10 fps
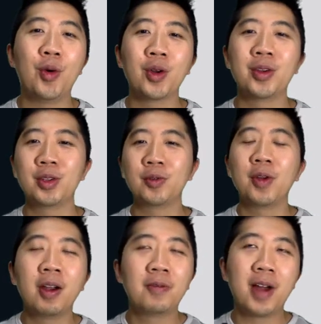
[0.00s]
order to
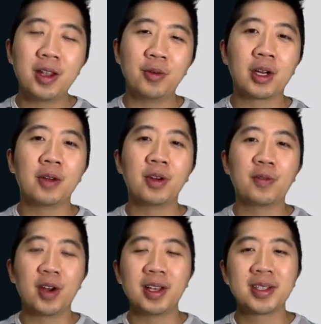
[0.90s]
verify your recovery
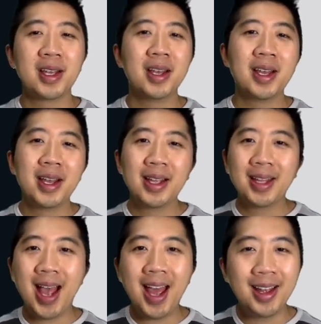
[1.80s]
phrase.
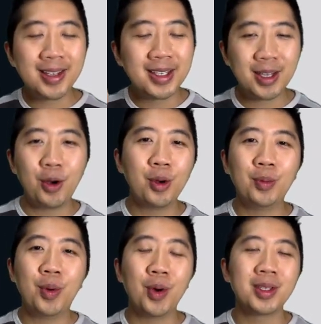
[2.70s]
That is so
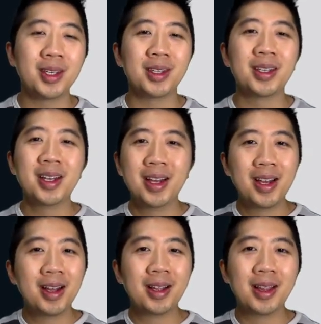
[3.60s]
important.
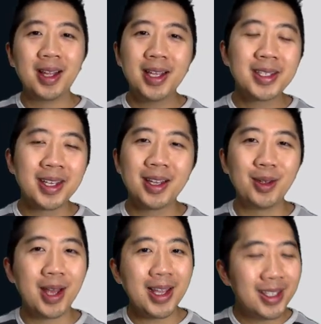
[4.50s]
Lisk,
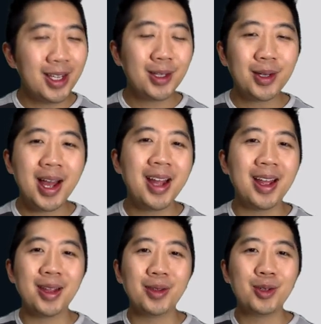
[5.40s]
you guys didn't do that
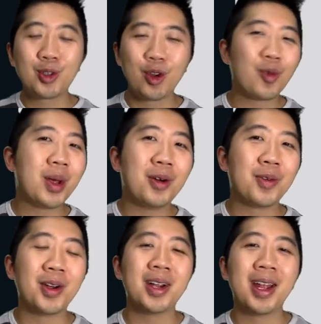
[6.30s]
and you screwed me
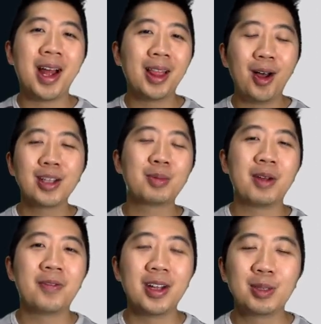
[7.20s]
over and I lost
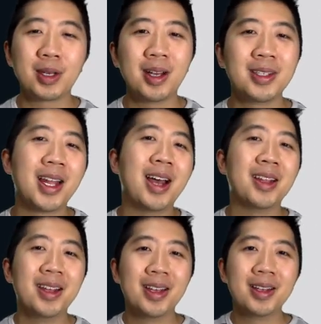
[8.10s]
my funds because of
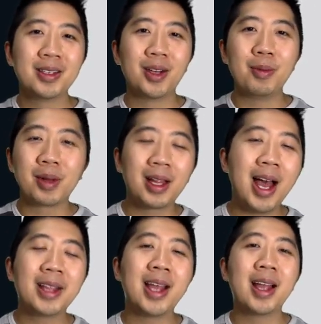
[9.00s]
that. So I'm
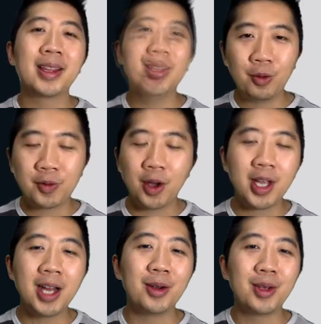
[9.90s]
glad that with
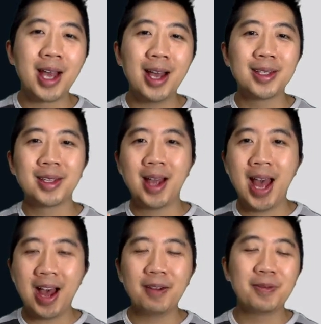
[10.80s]
Cardano you guys
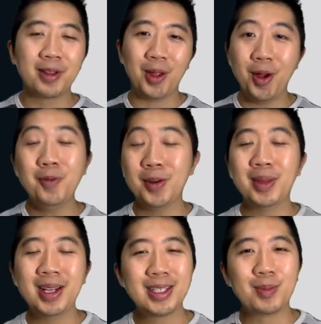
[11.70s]
have learned from
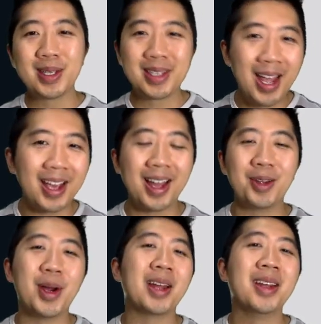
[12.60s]
Lisk's mistake
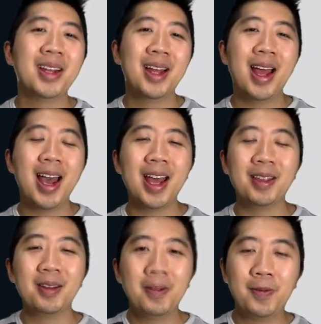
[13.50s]
anyway
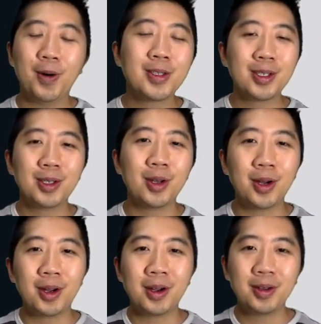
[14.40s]
and forced
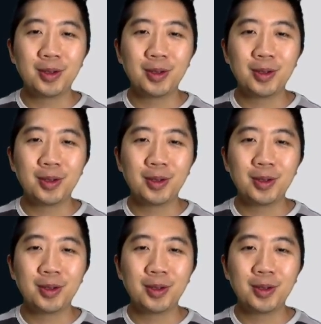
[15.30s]
your